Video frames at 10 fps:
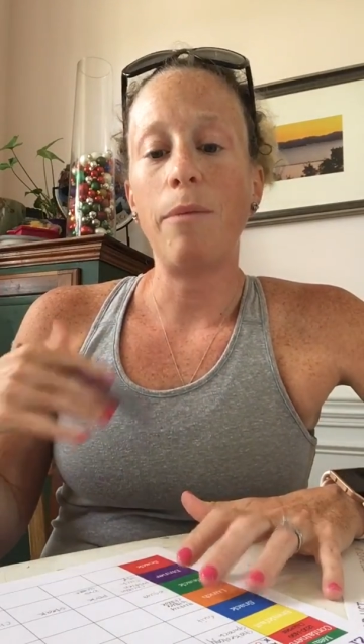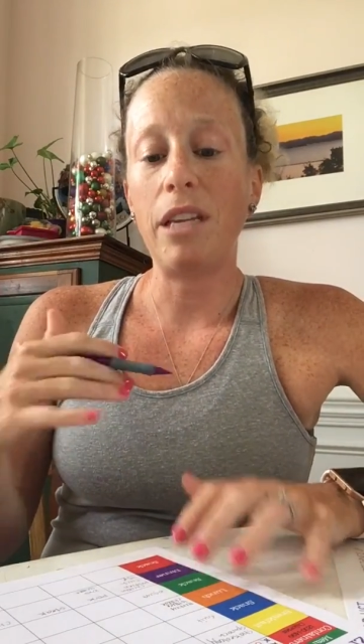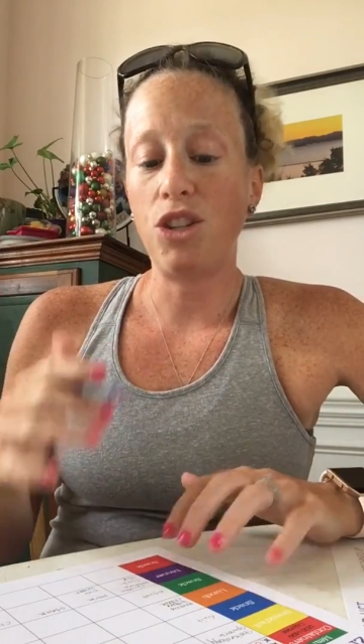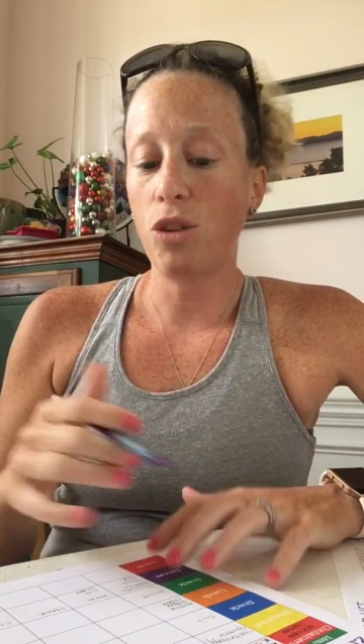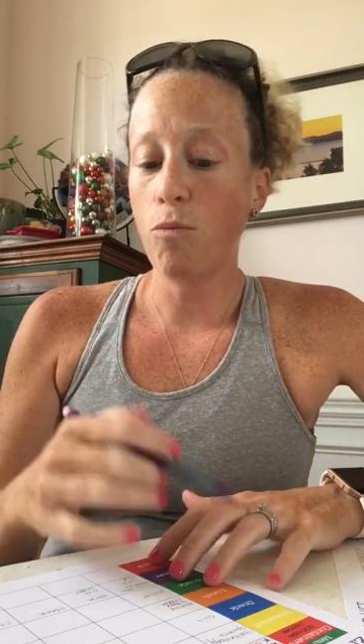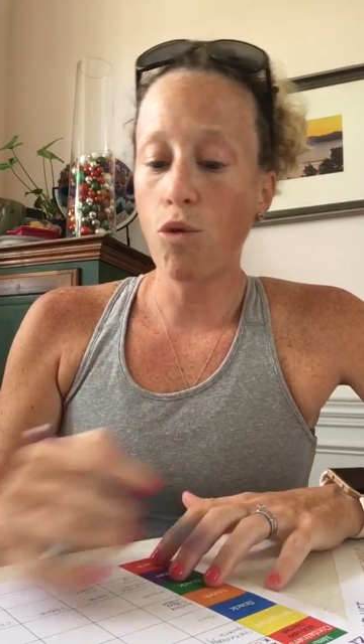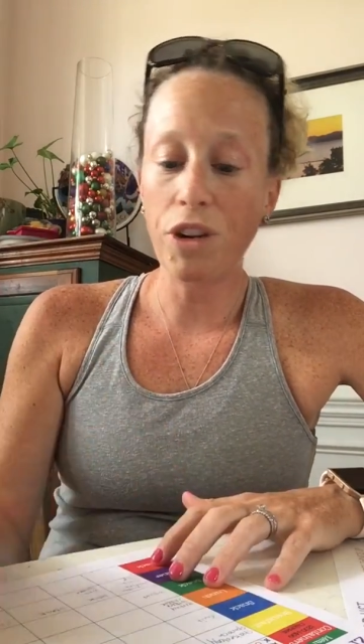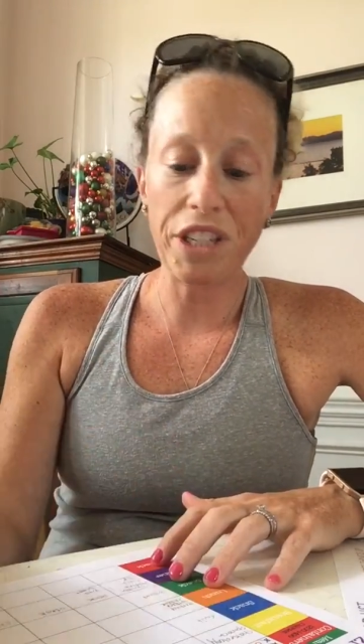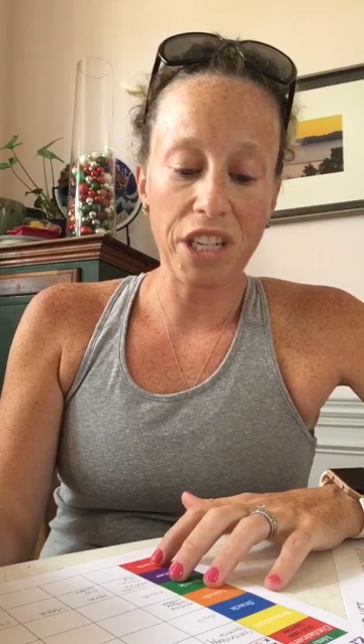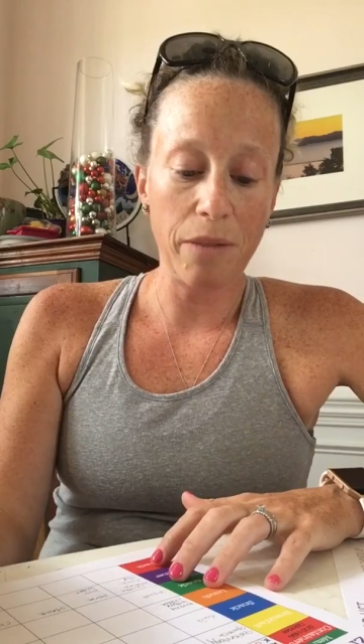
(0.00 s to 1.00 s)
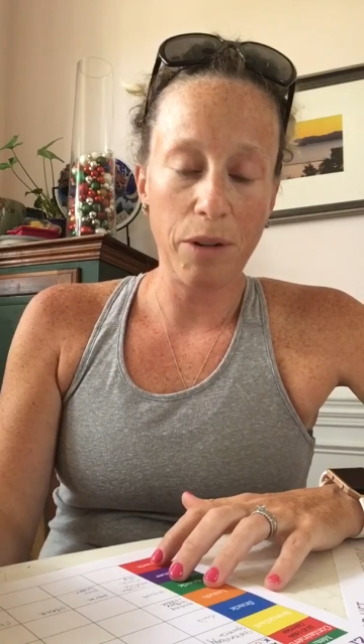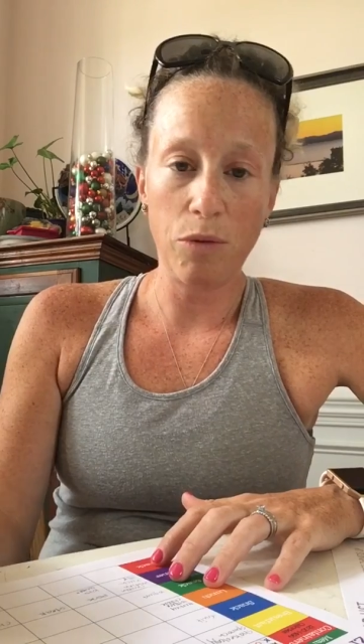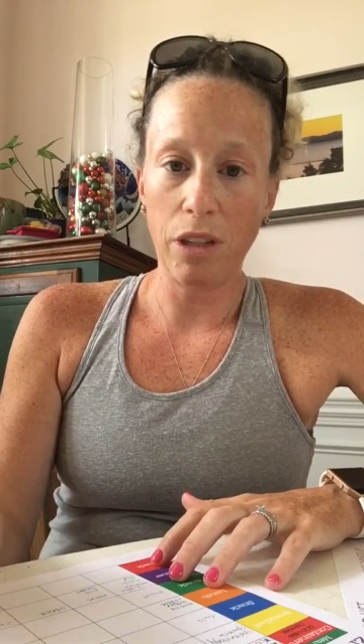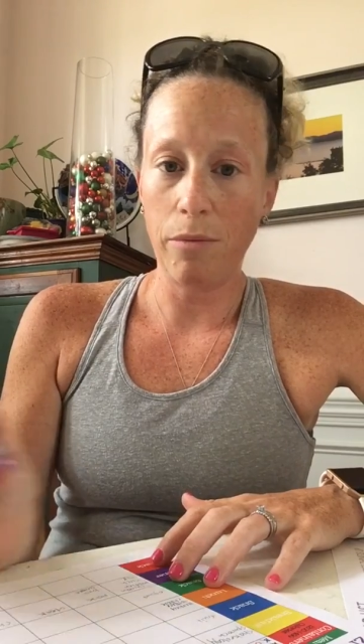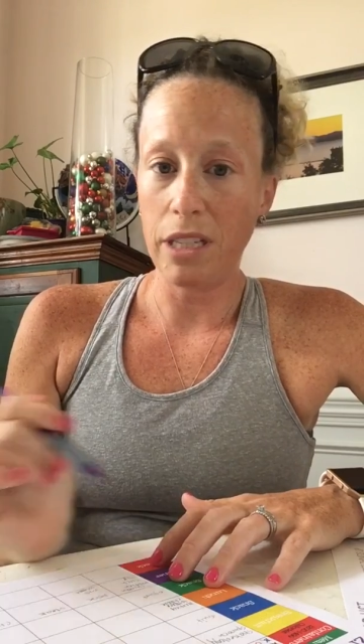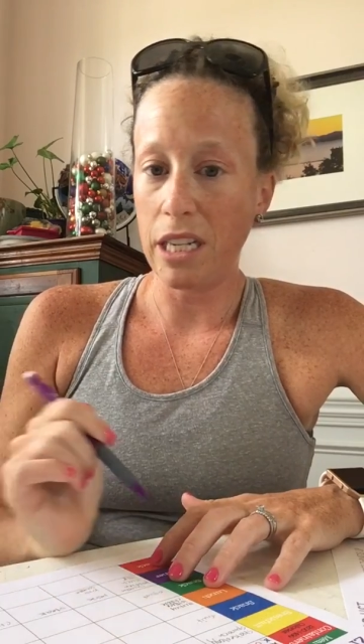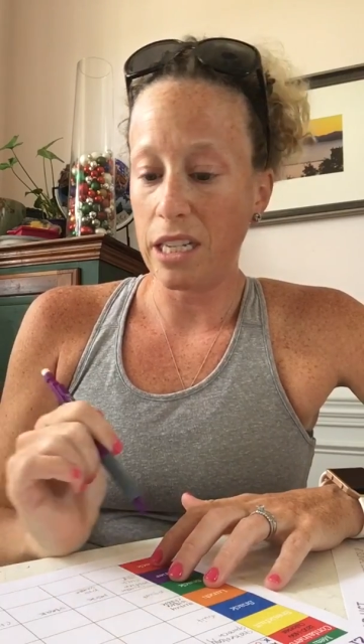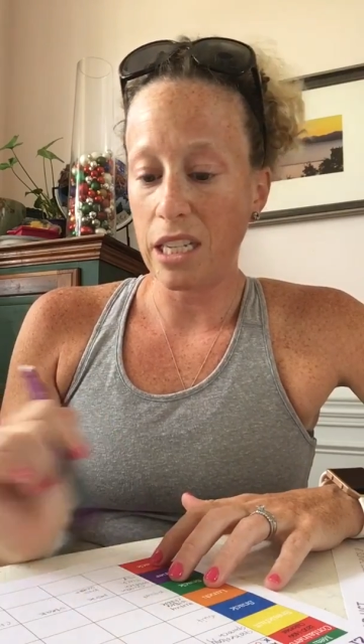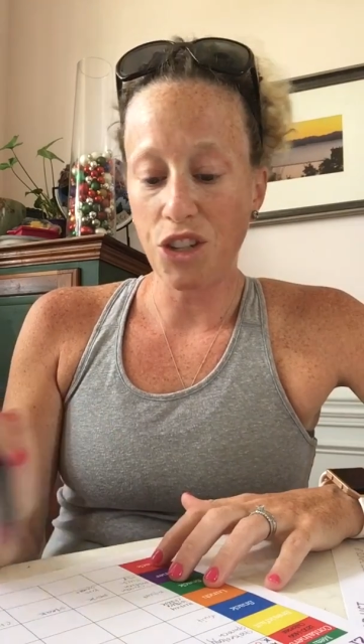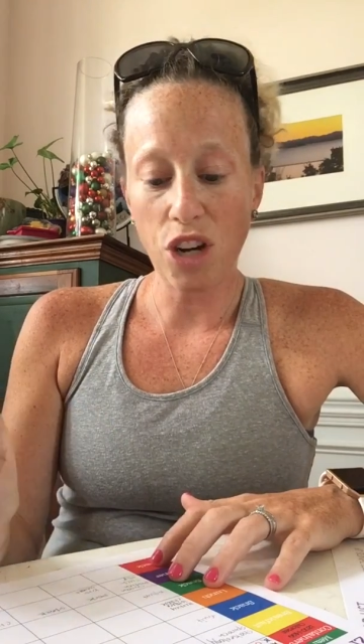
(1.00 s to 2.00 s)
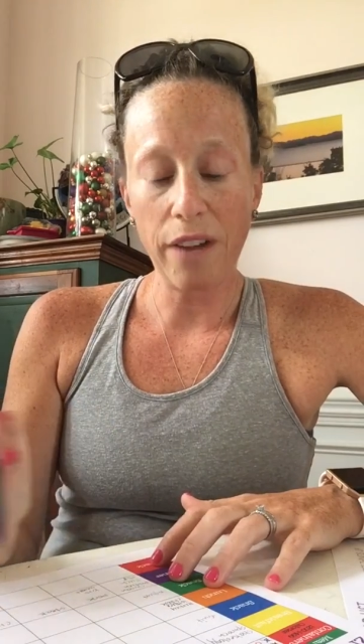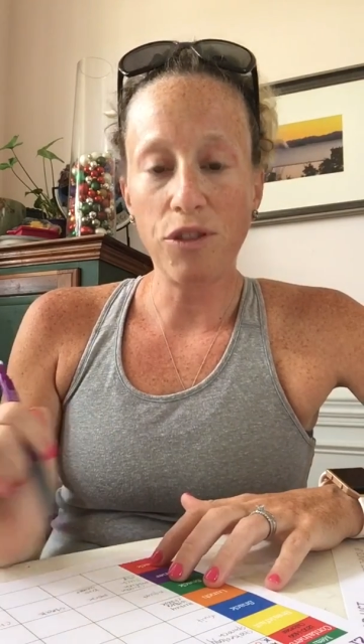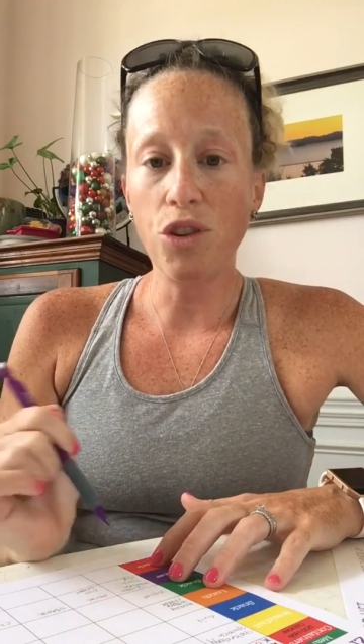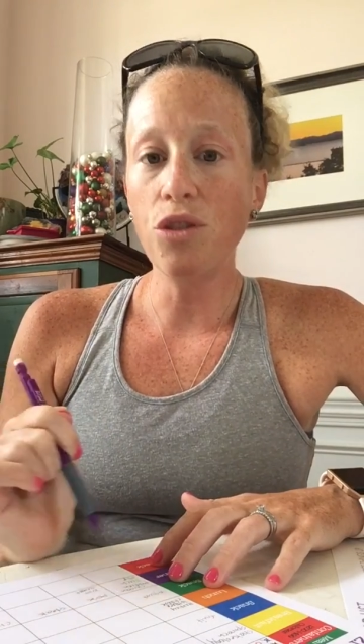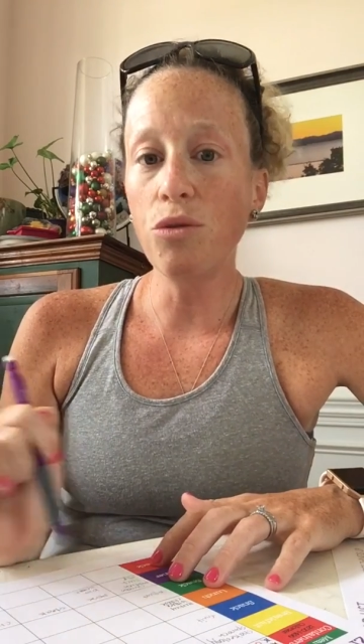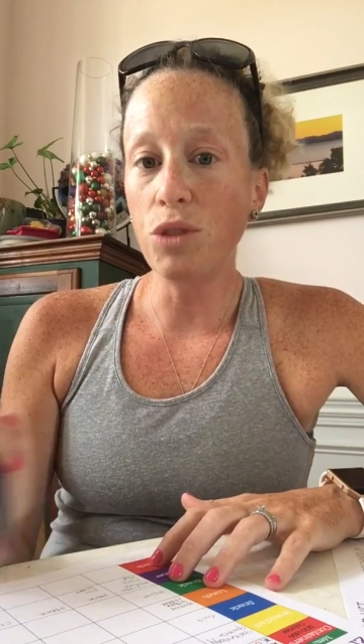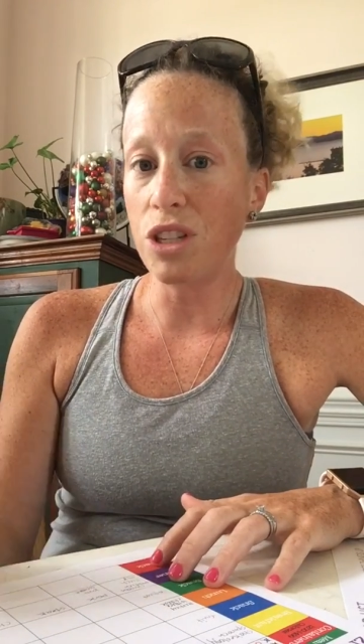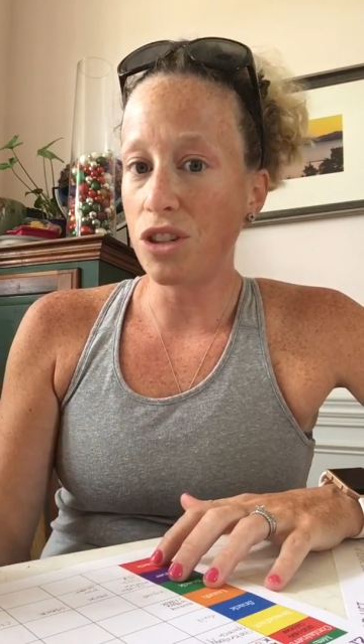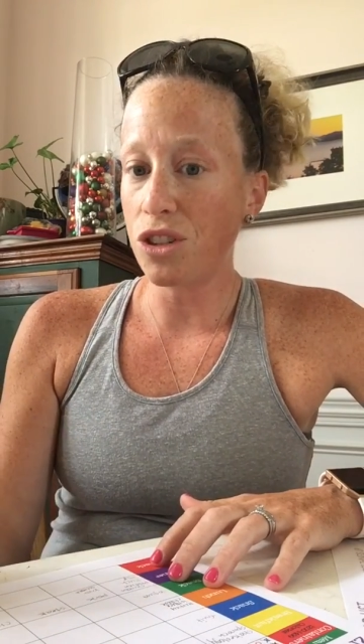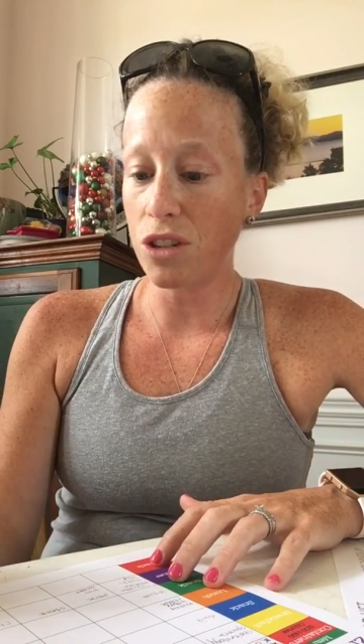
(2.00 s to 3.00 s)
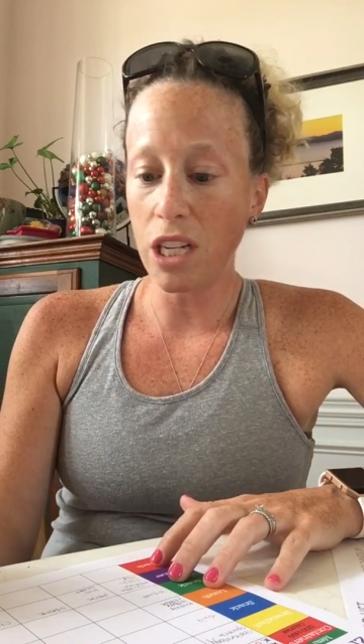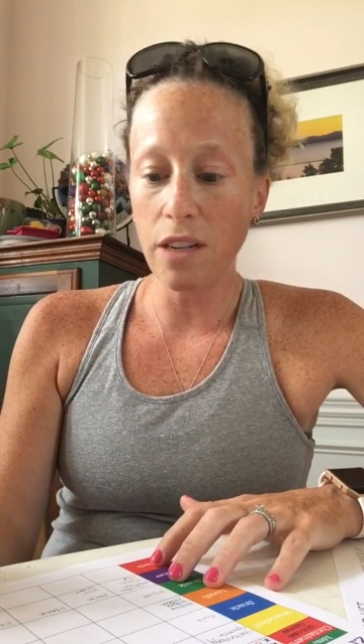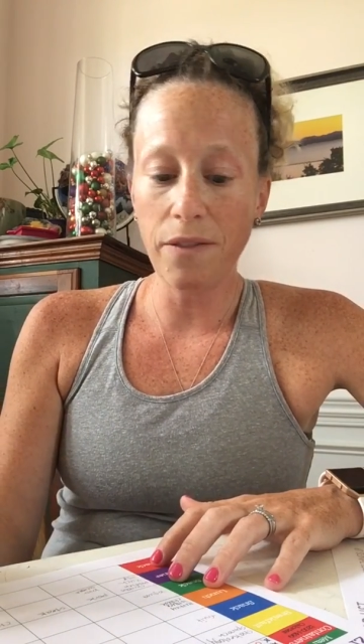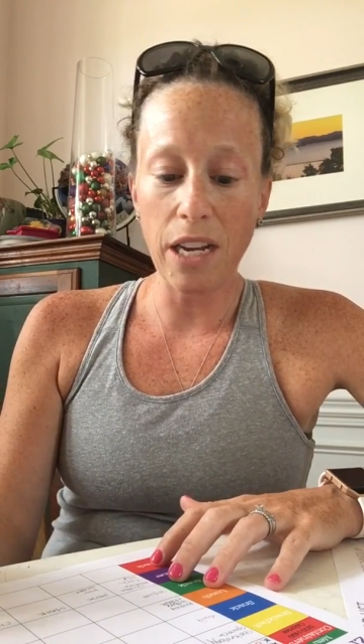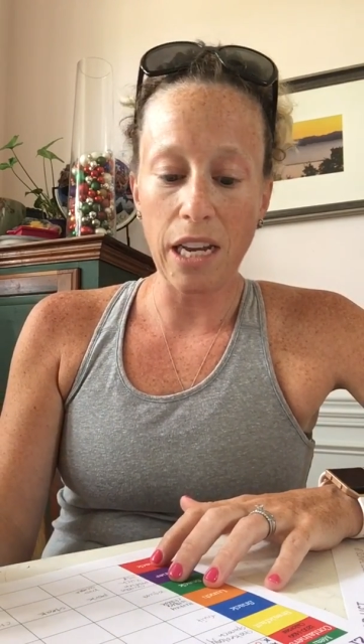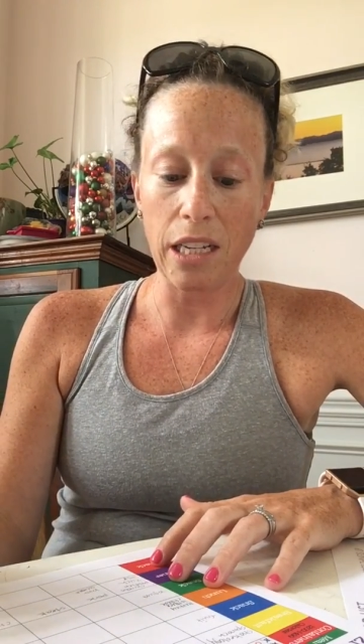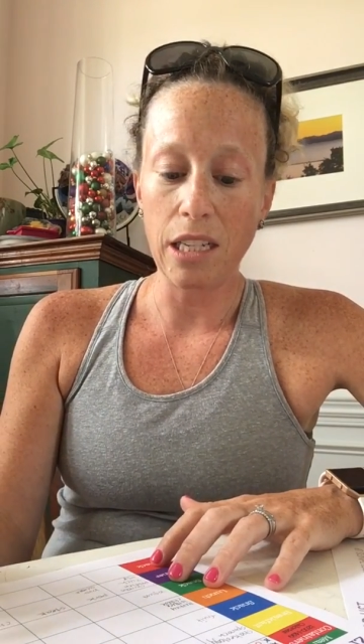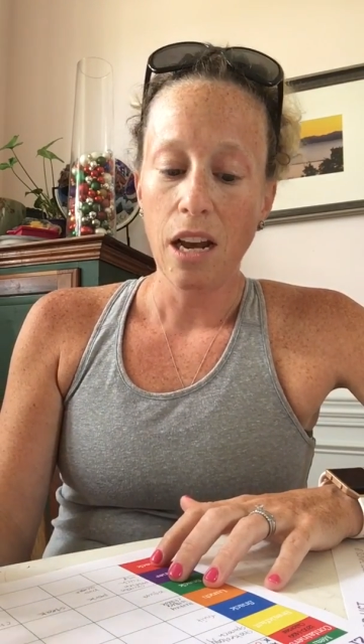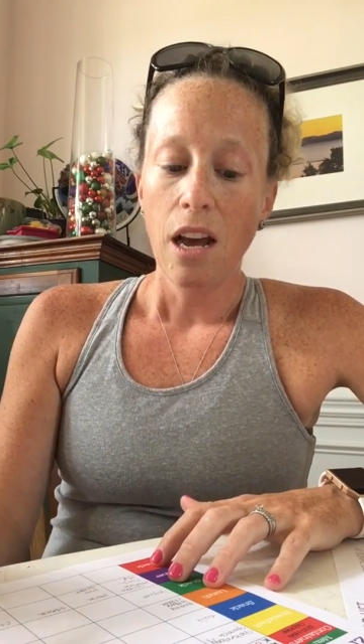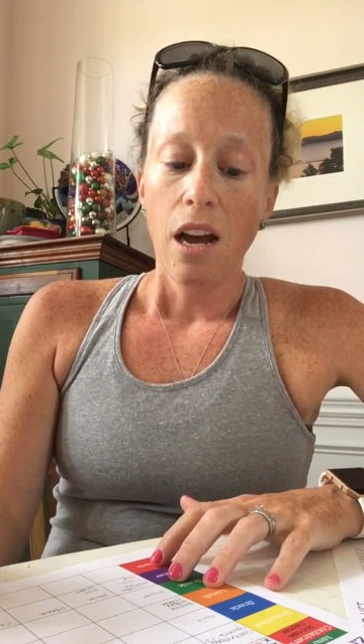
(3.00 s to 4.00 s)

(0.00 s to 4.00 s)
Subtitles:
Is your mornings going to be really busy? Is it your afternoons? Is it your evenings?